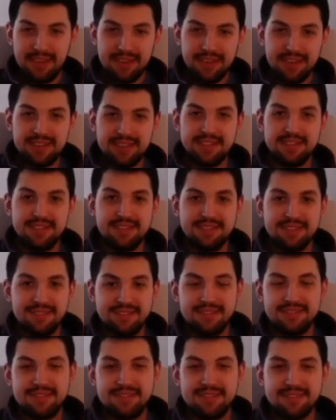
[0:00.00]

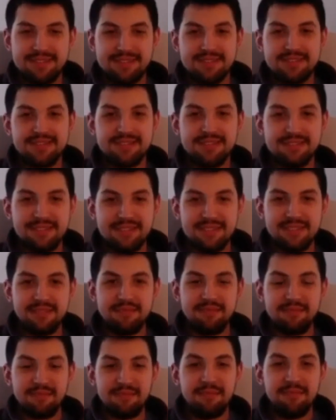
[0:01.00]

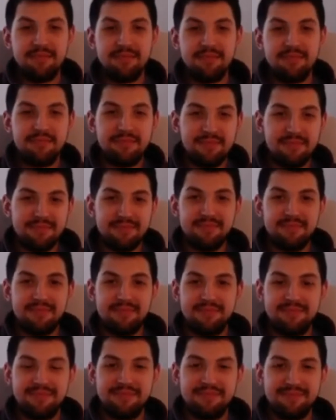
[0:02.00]

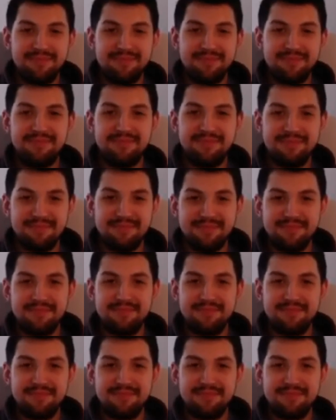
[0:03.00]
(not speaking)